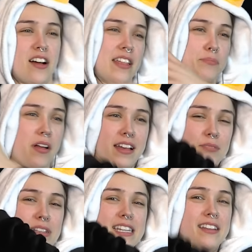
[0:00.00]
that probably it
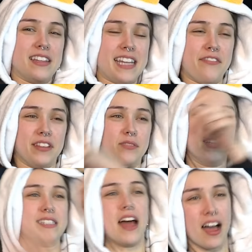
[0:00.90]
wasn't definitely
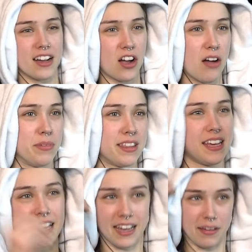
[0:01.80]
was not a common
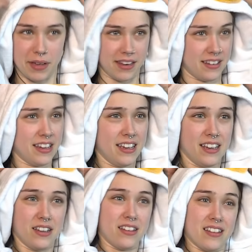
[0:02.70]
thing. I mean,
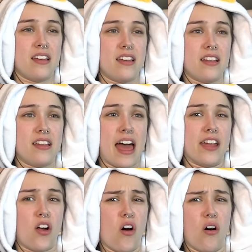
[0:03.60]

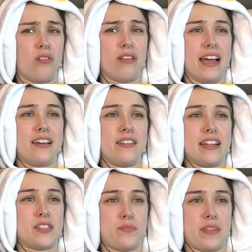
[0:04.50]
at all. Like
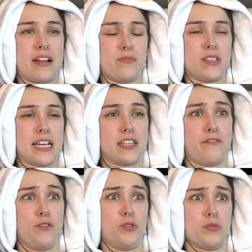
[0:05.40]
that's that was like the
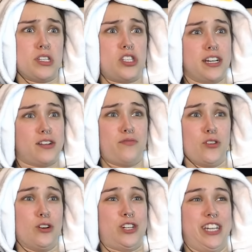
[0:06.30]
futuristic
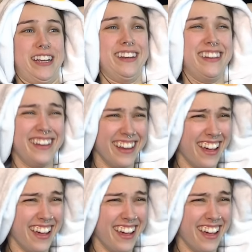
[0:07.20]
version.